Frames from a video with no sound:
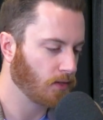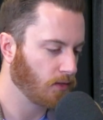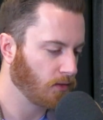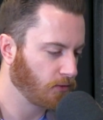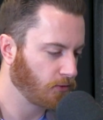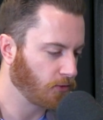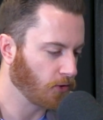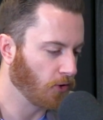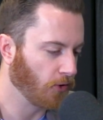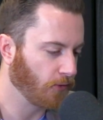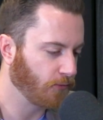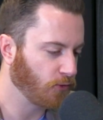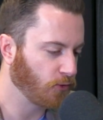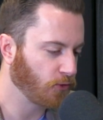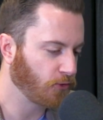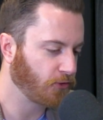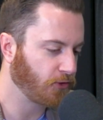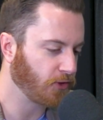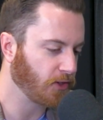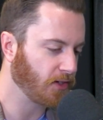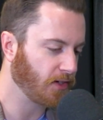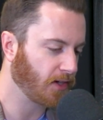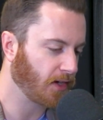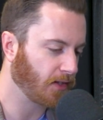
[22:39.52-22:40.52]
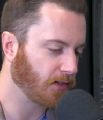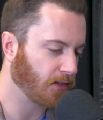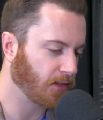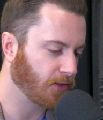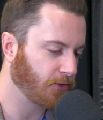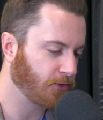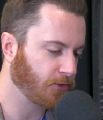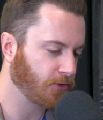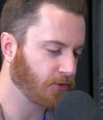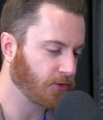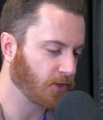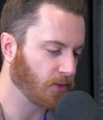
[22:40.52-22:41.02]
So if you're sitting at,
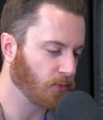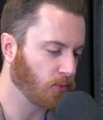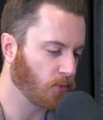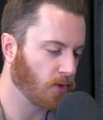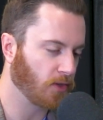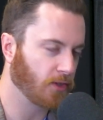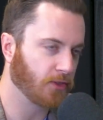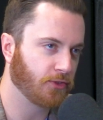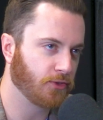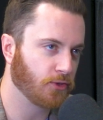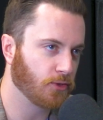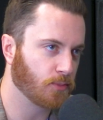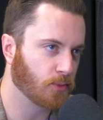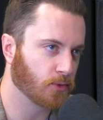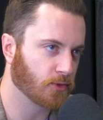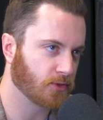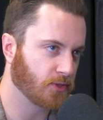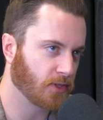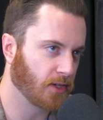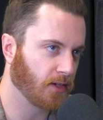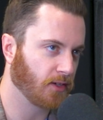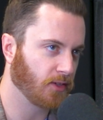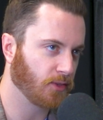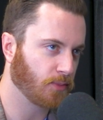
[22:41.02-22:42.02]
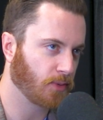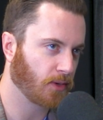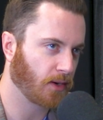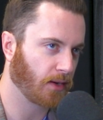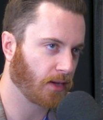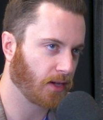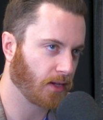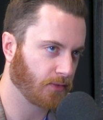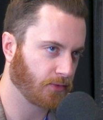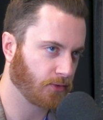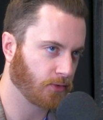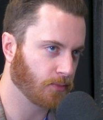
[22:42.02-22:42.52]
let's just say 1 to 2%, you
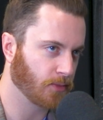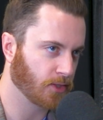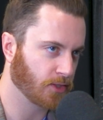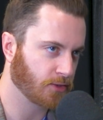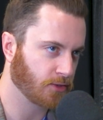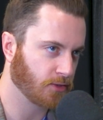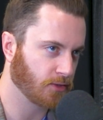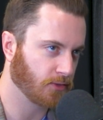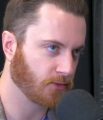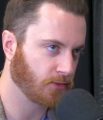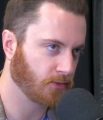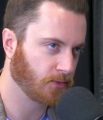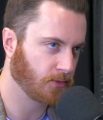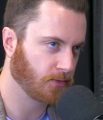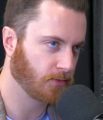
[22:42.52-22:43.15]
probably have some issues.